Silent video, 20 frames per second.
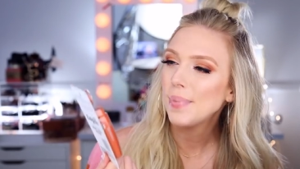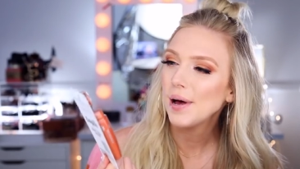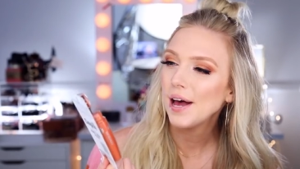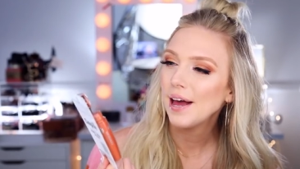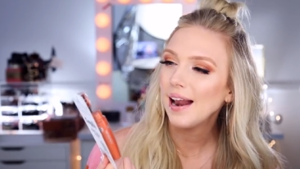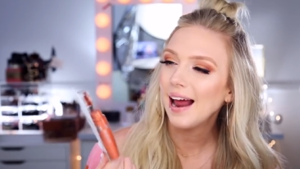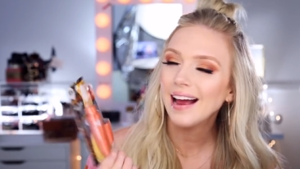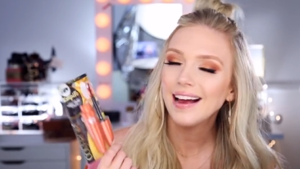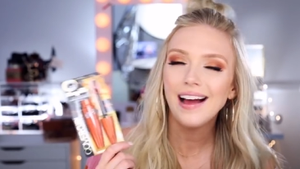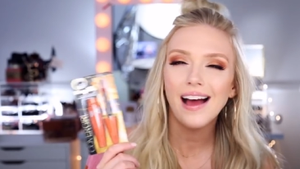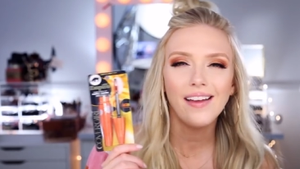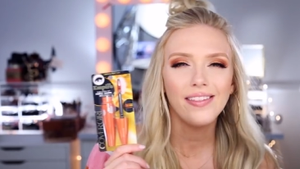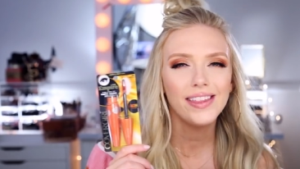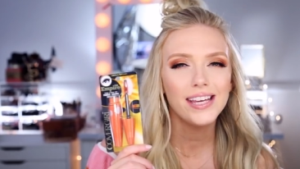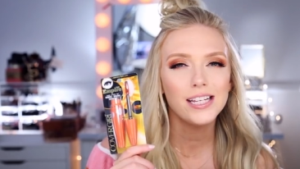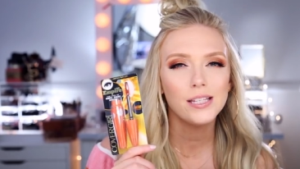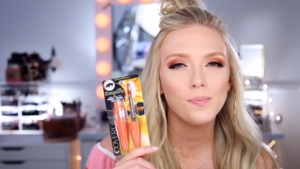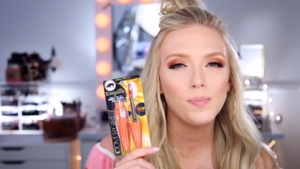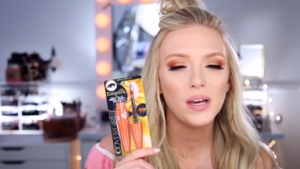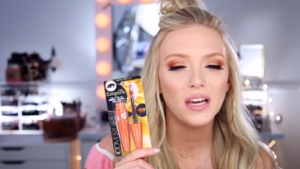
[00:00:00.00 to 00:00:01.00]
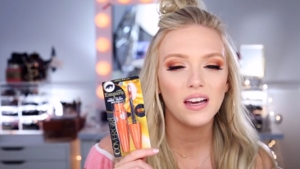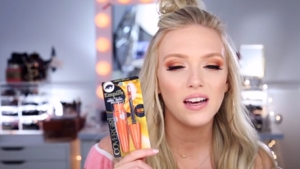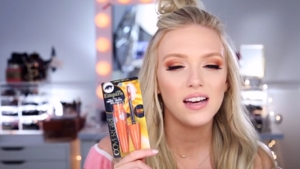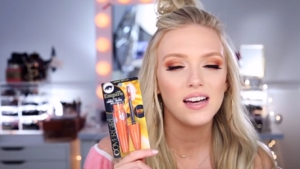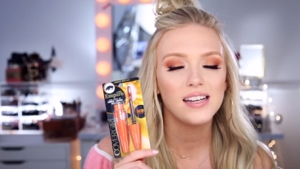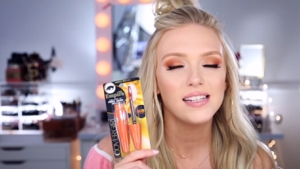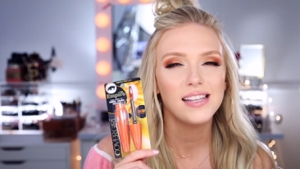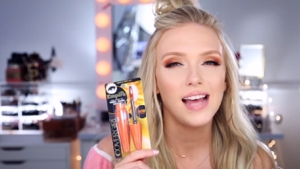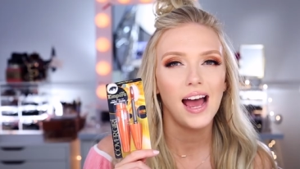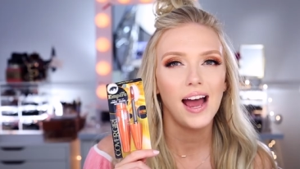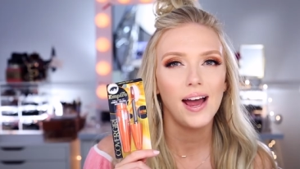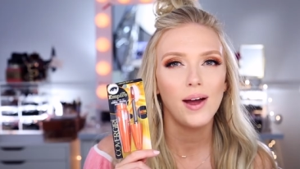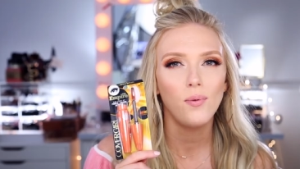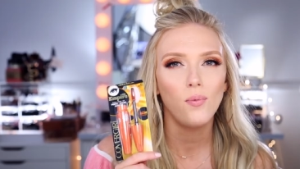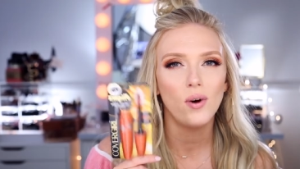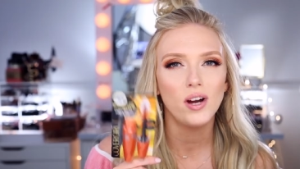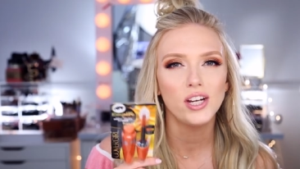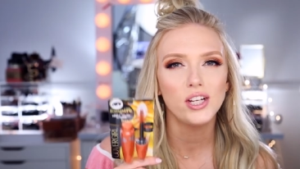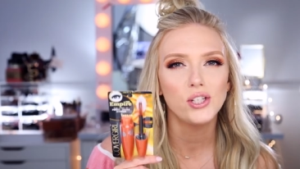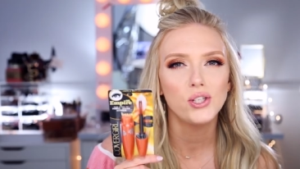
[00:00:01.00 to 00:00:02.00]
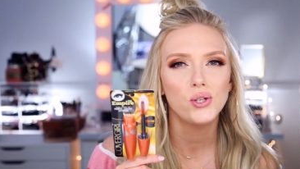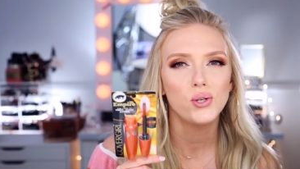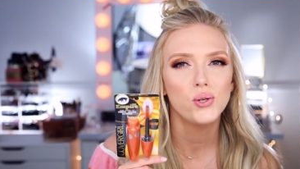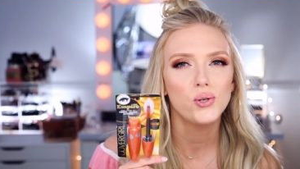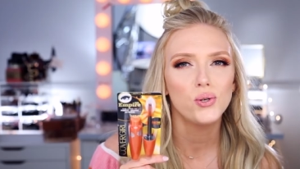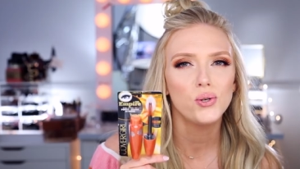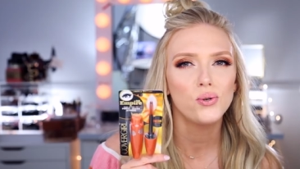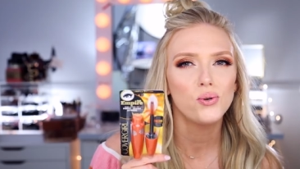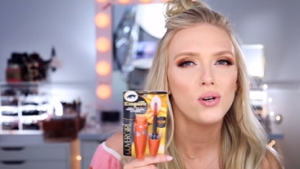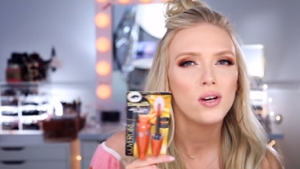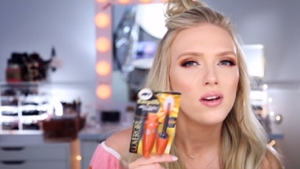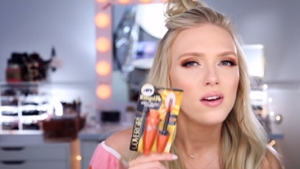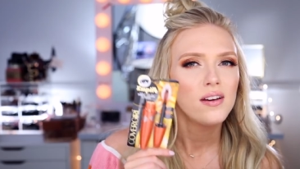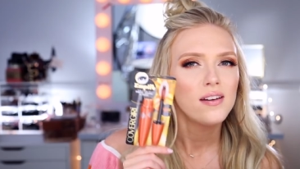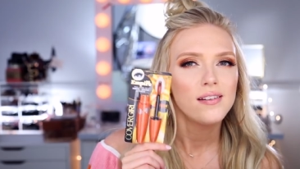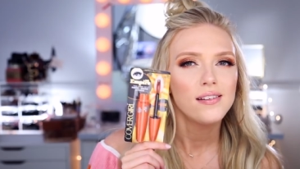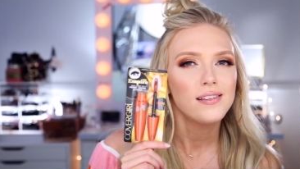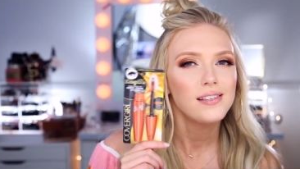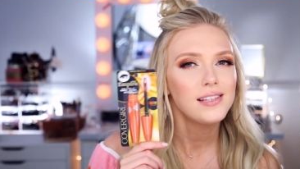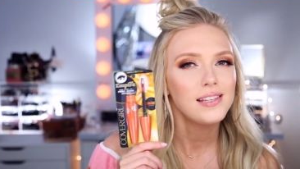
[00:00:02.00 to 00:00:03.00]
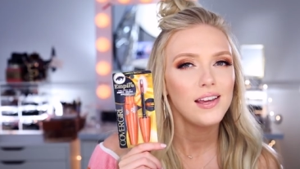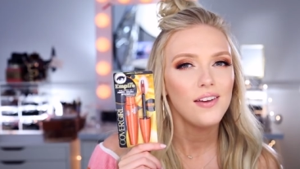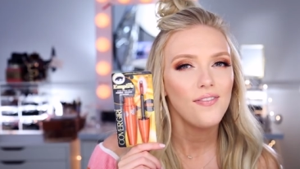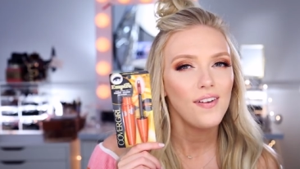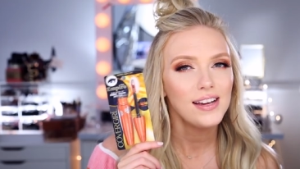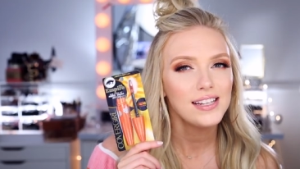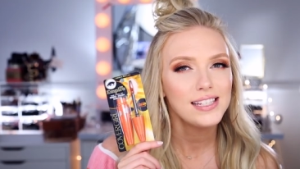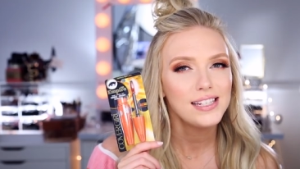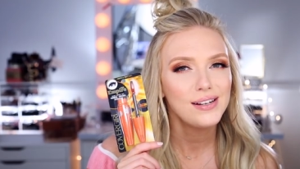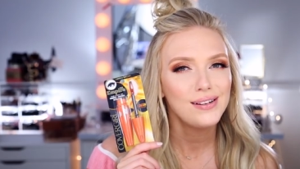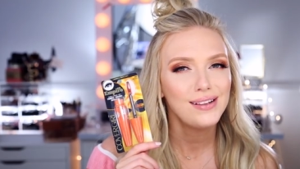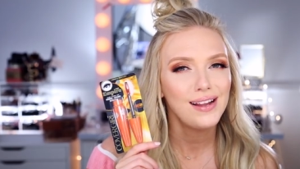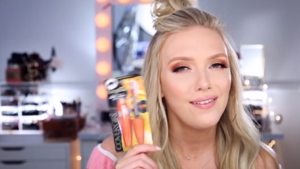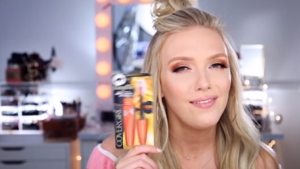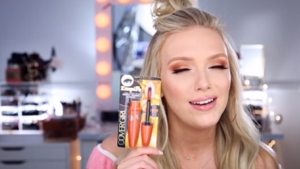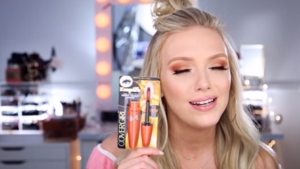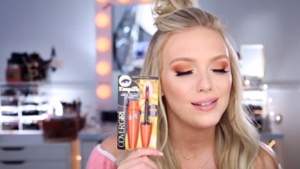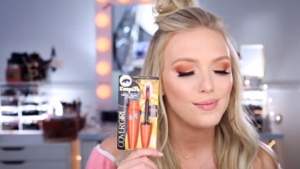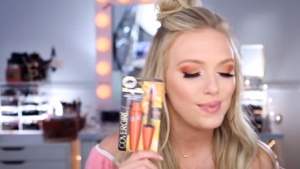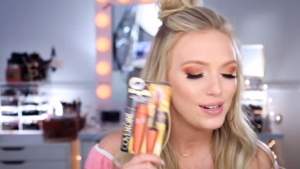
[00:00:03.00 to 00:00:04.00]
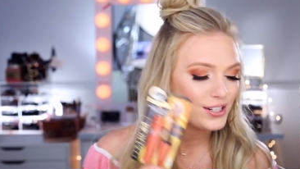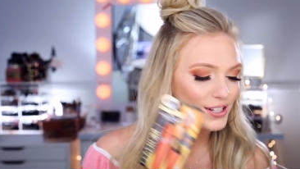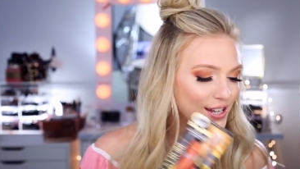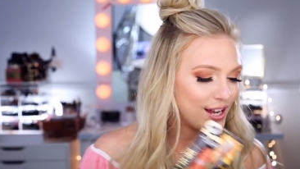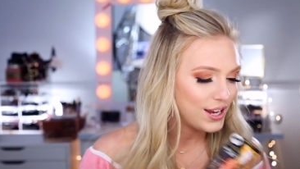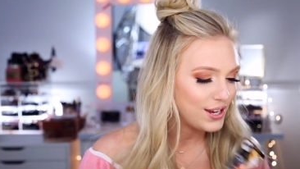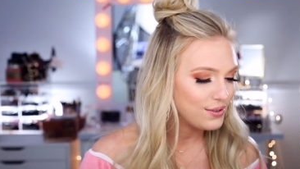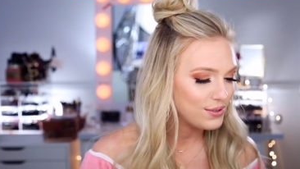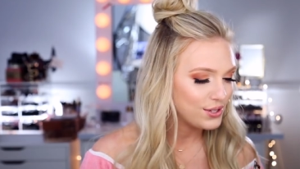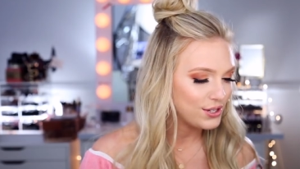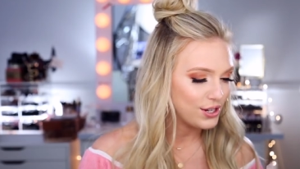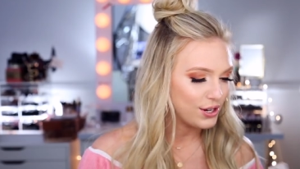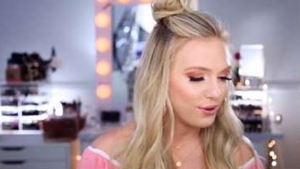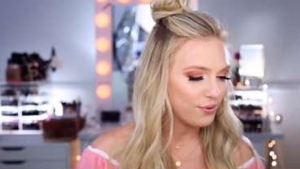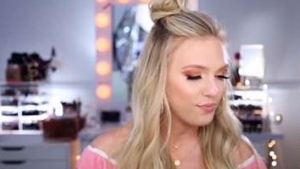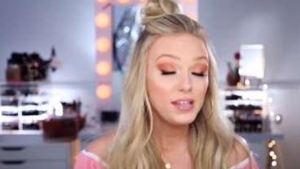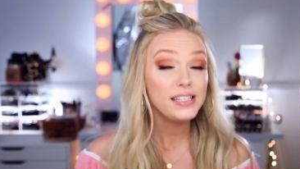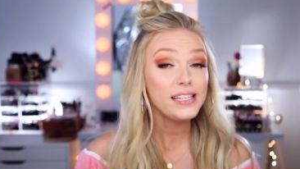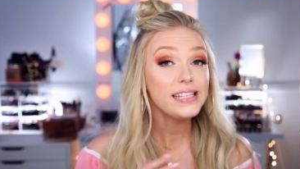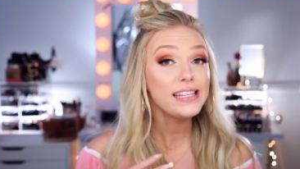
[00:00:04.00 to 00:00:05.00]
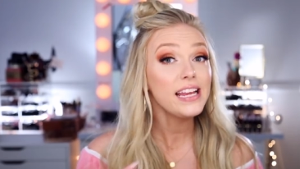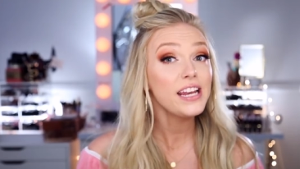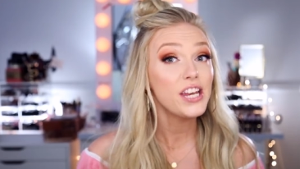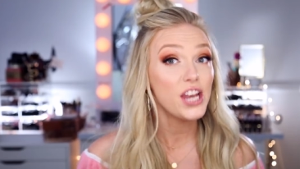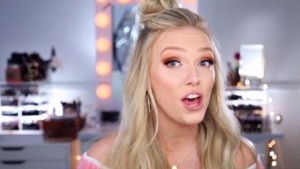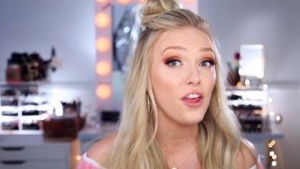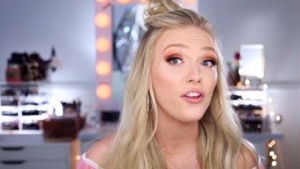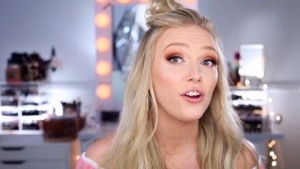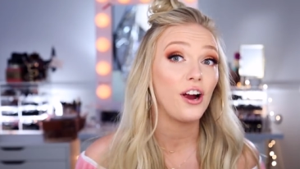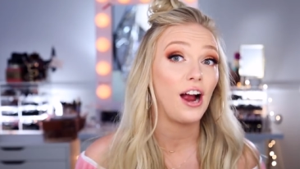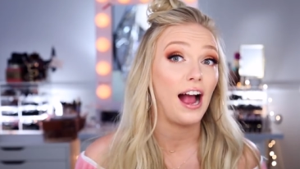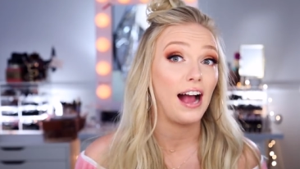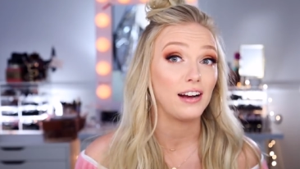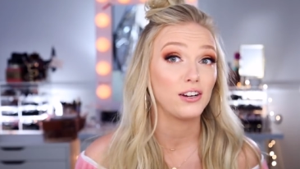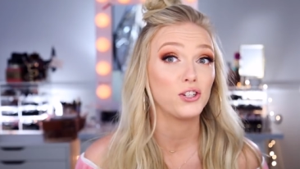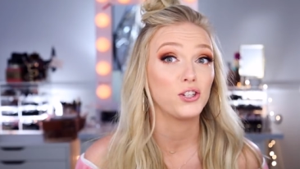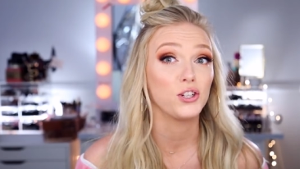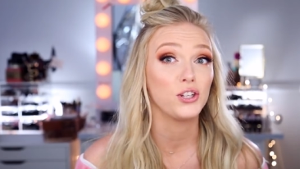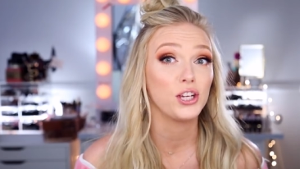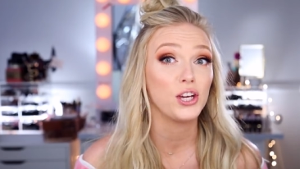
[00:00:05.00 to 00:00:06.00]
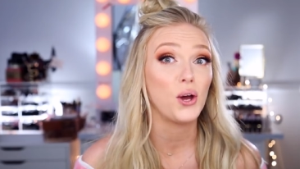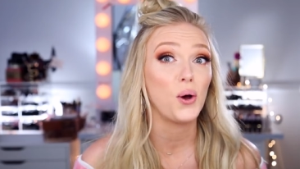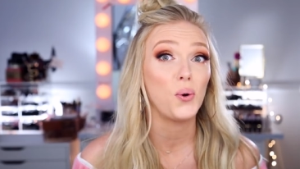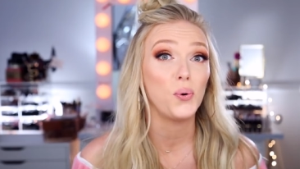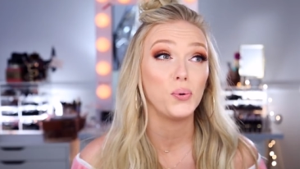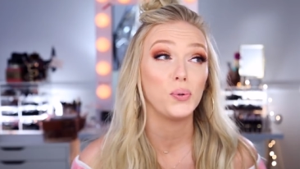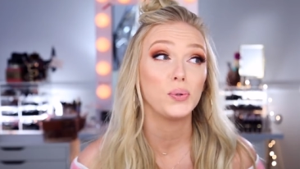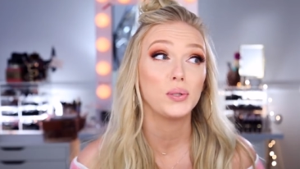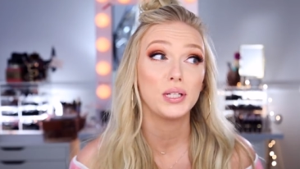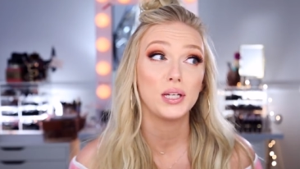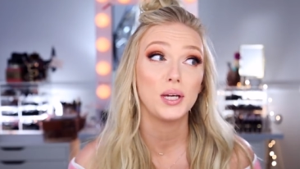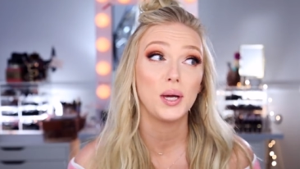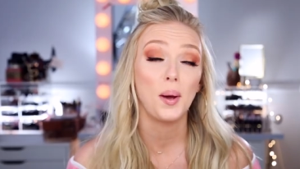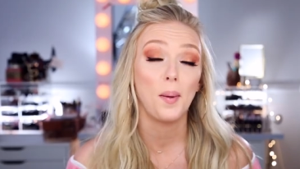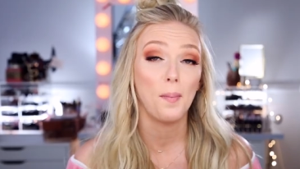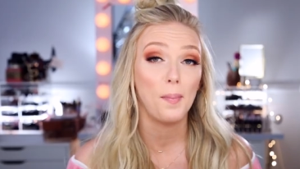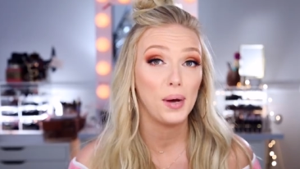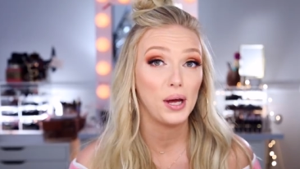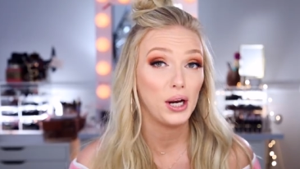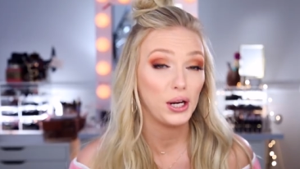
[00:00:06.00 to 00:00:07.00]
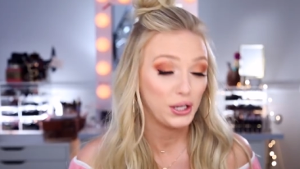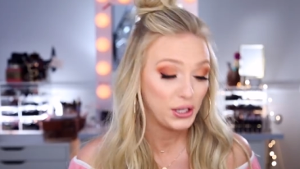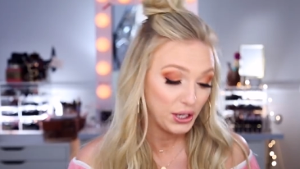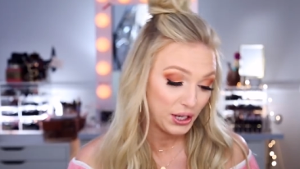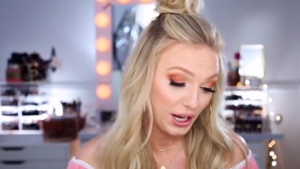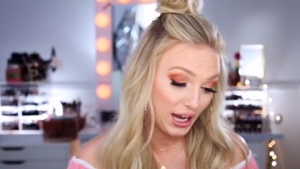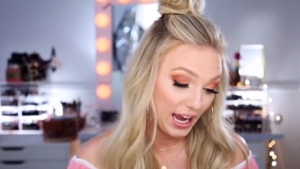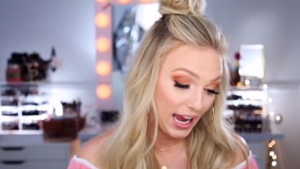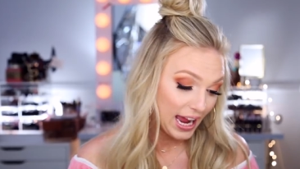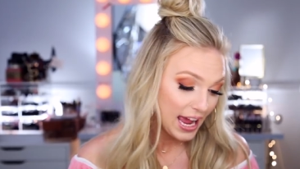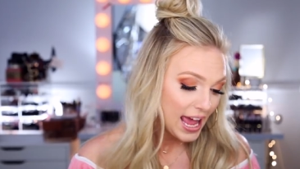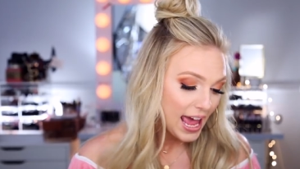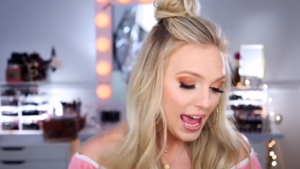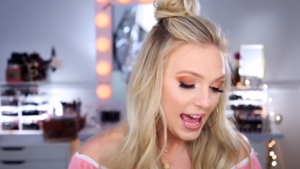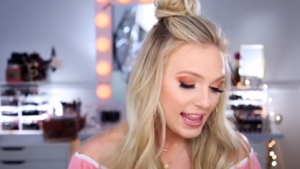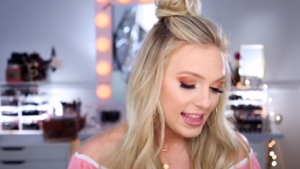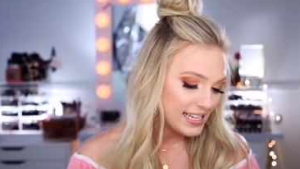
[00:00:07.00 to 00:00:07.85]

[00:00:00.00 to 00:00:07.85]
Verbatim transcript: But I got this because I wanted to see if I still love it as much as I used to. This is another actually oldie but a goodie.